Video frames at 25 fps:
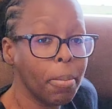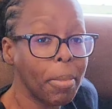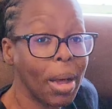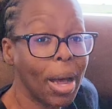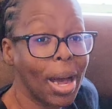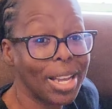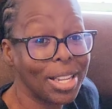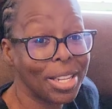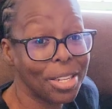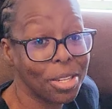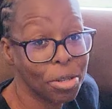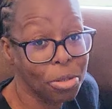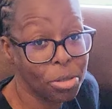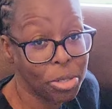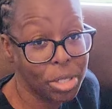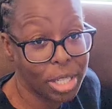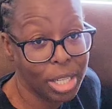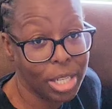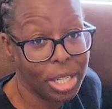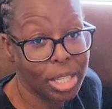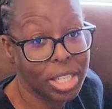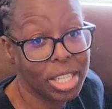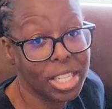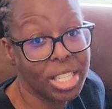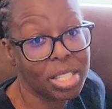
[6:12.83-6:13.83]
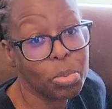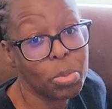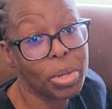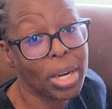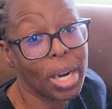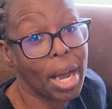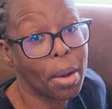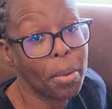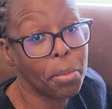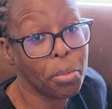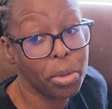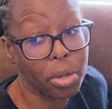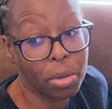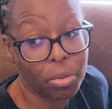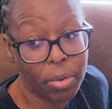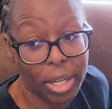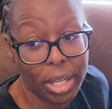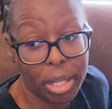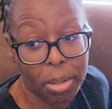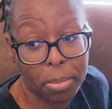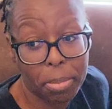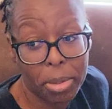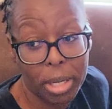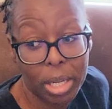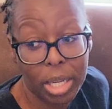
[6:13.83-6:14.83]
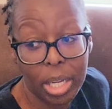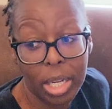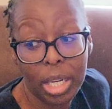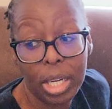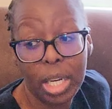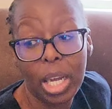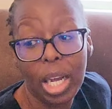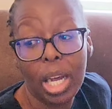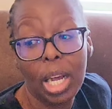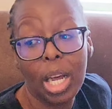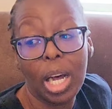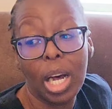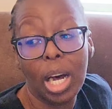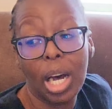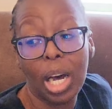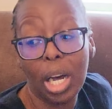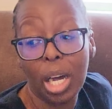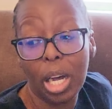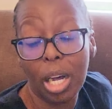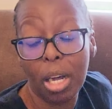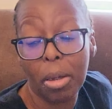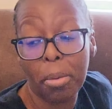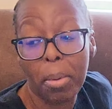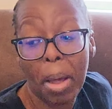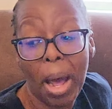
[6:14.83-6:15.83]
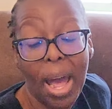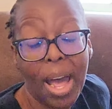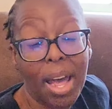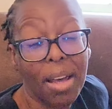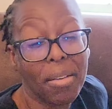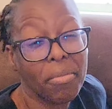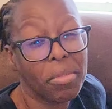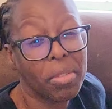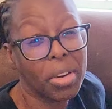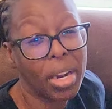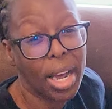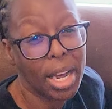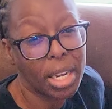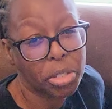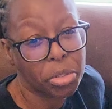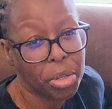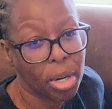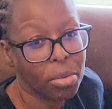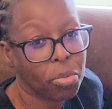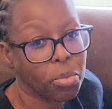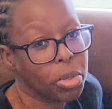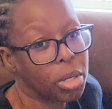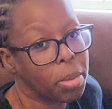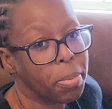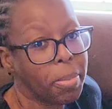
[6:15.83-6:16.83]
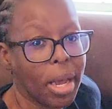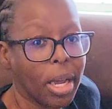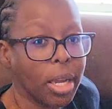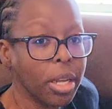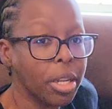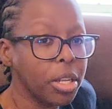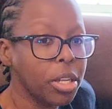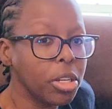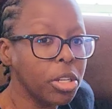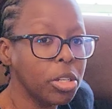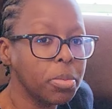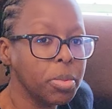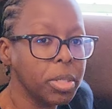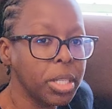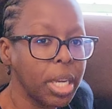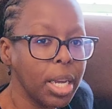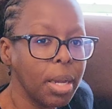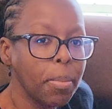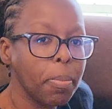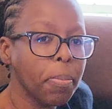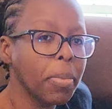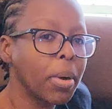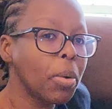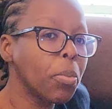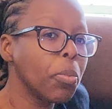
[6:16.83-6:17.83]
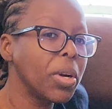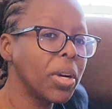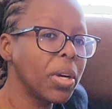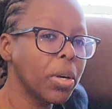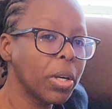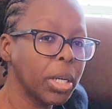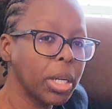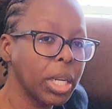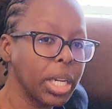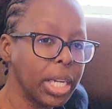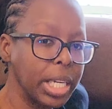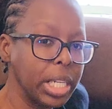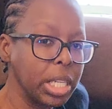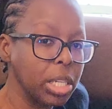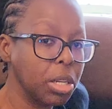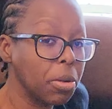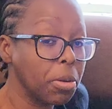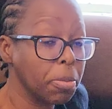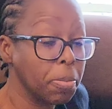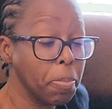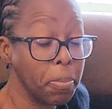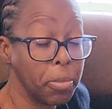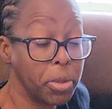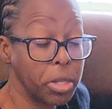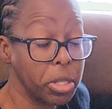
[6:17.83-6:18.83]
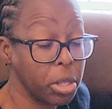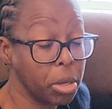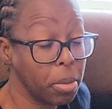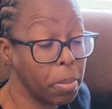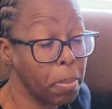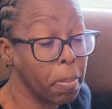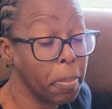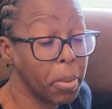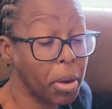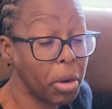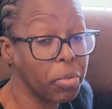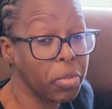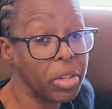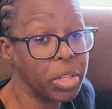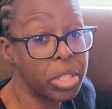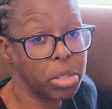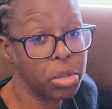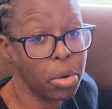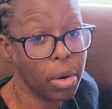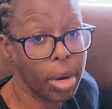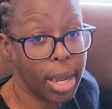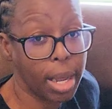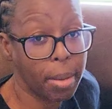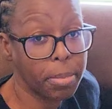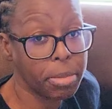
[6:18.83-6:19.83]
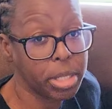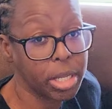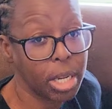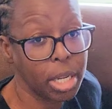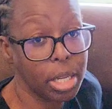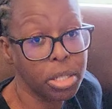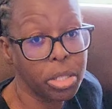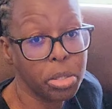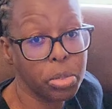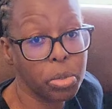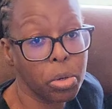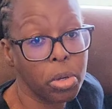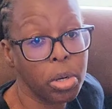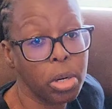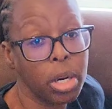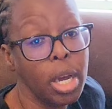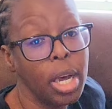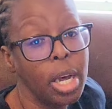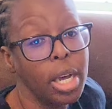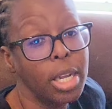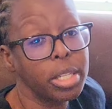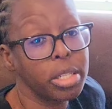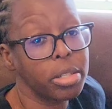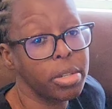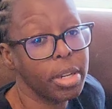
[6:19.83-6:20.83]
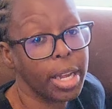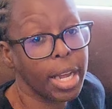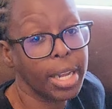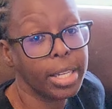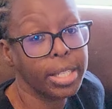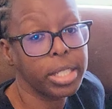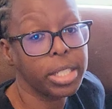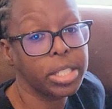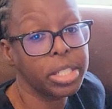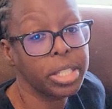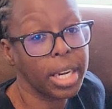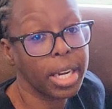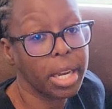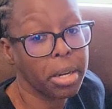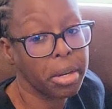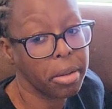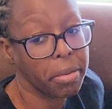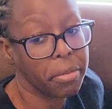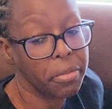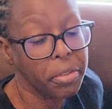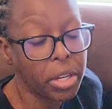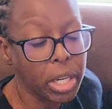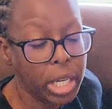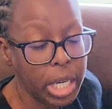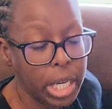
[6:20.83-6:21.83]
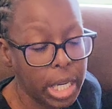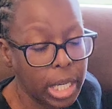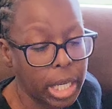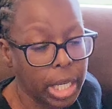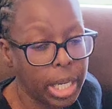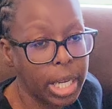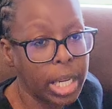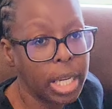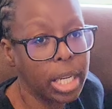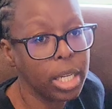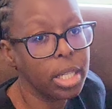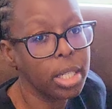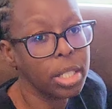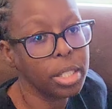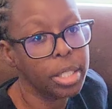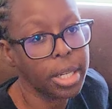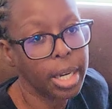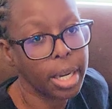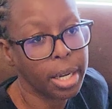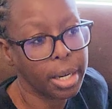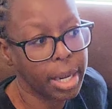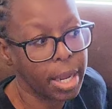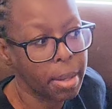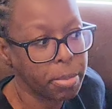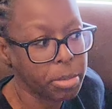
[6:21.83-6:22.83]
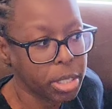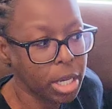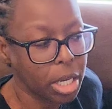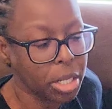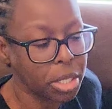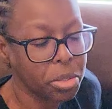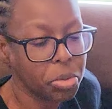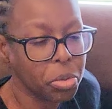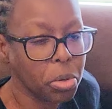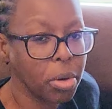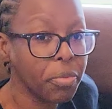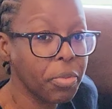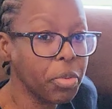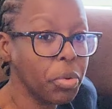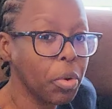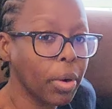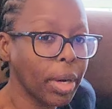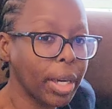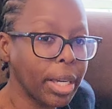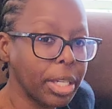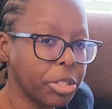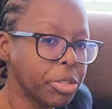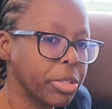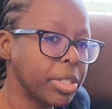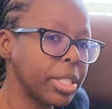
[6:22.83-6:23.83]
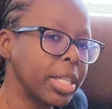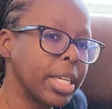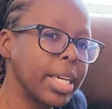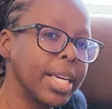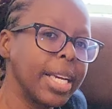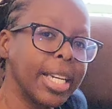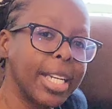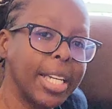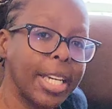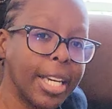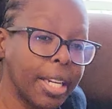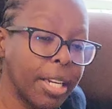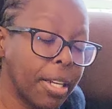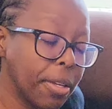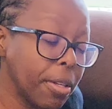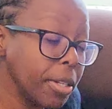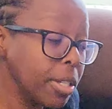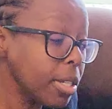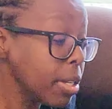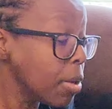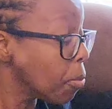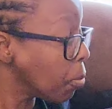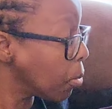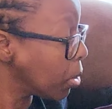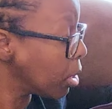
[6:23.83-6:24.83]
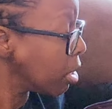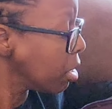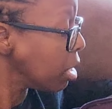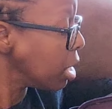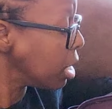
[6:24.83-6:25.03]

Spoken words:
I used it. This one I will recommend. I have not traveled with the packing cubes yet, but we're going to link them both into our Amazon store so you guys can check out the affiliate link, check out the Amazon store if you are interested in getting one of